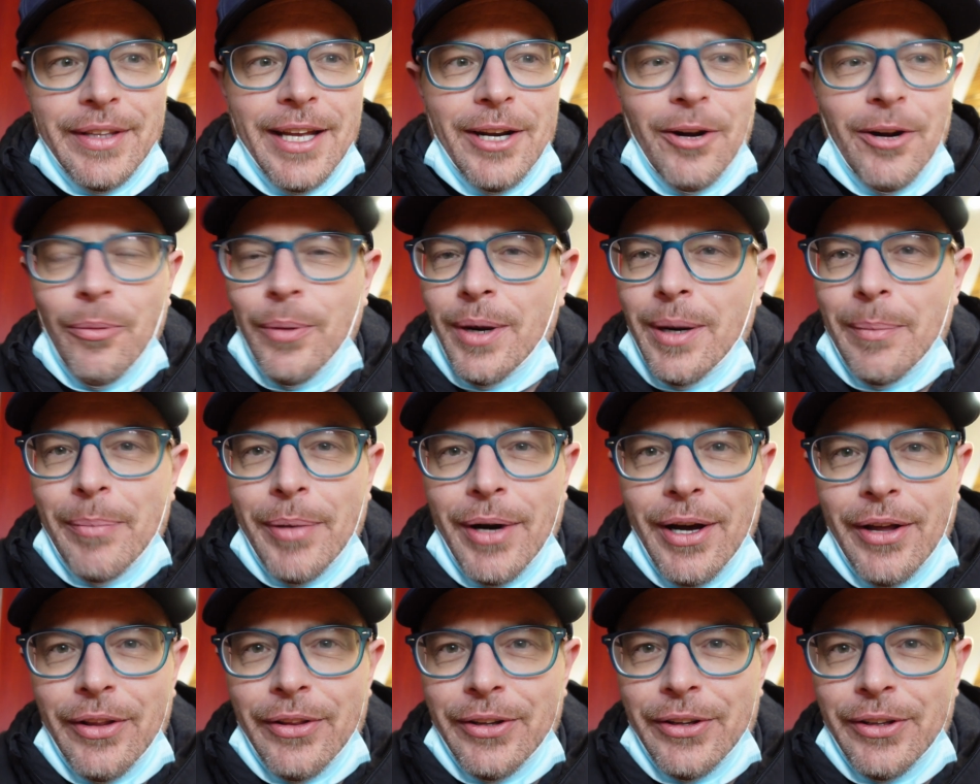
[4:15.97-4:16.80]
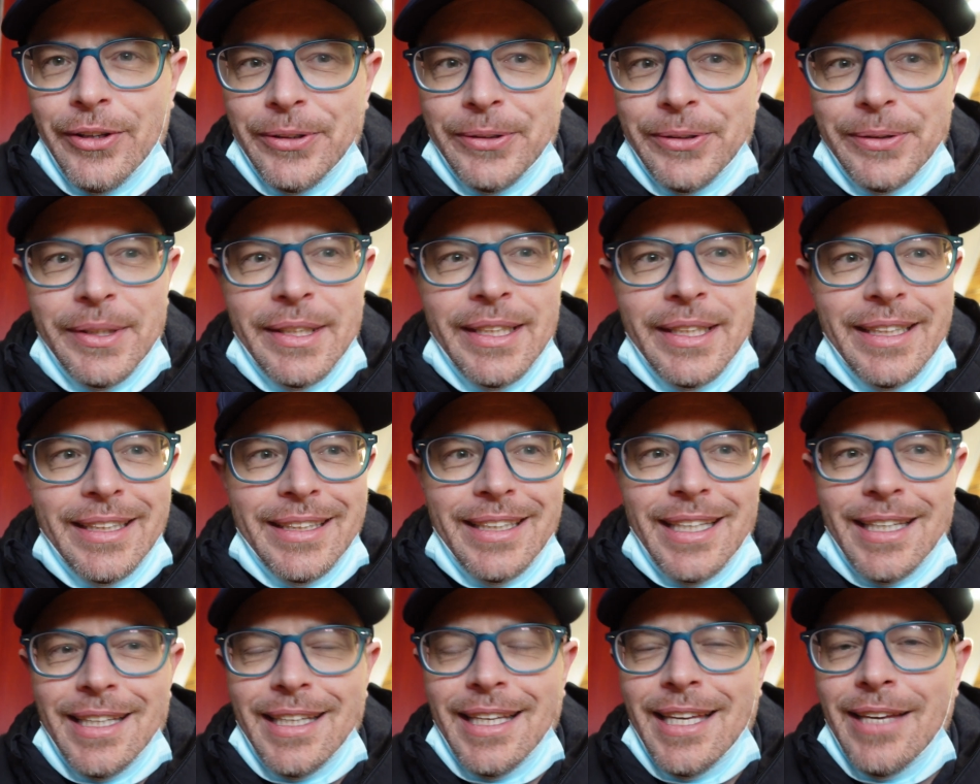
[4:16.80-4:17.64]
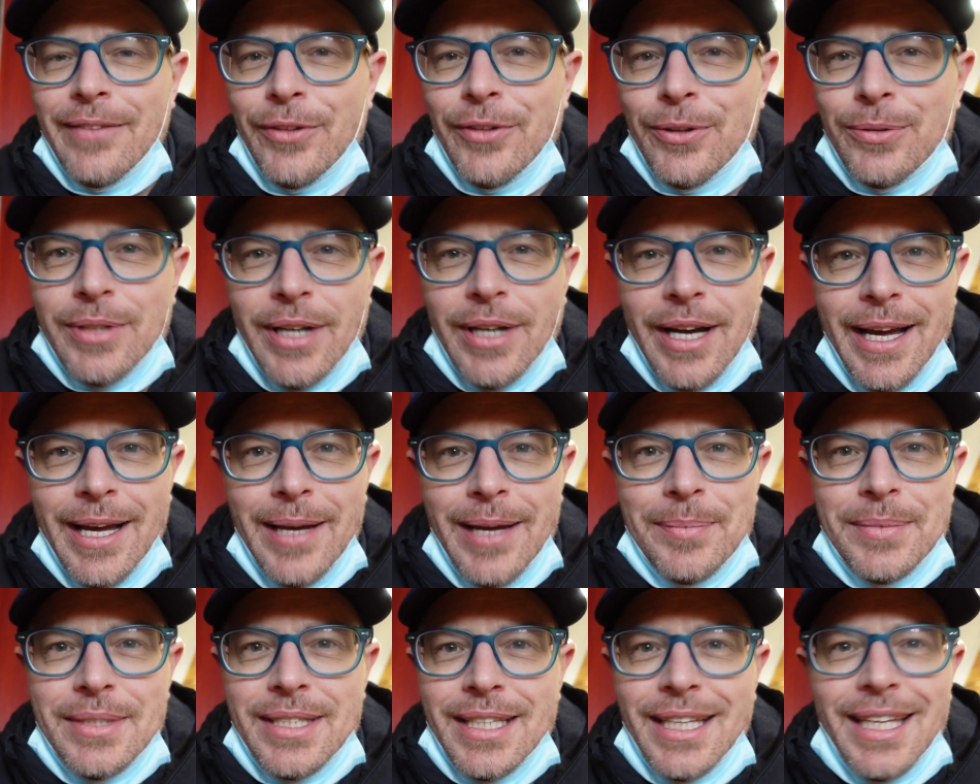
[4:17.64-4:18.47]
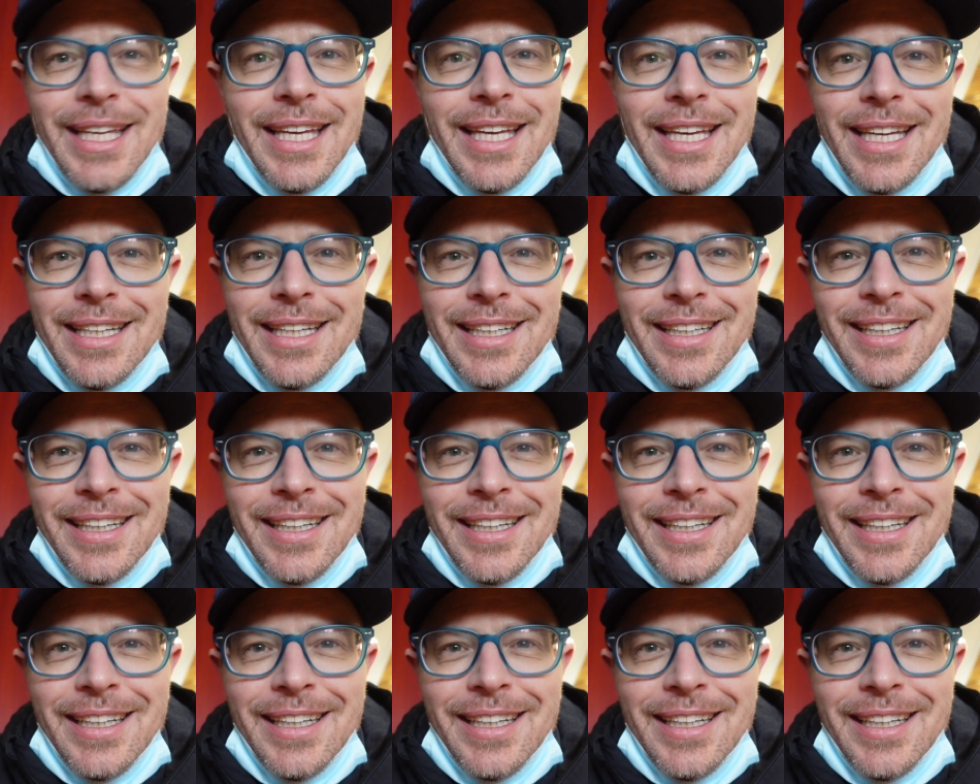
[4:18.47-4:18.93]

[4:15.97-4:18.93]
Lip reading: They don't want to bother you. They give you time to eat.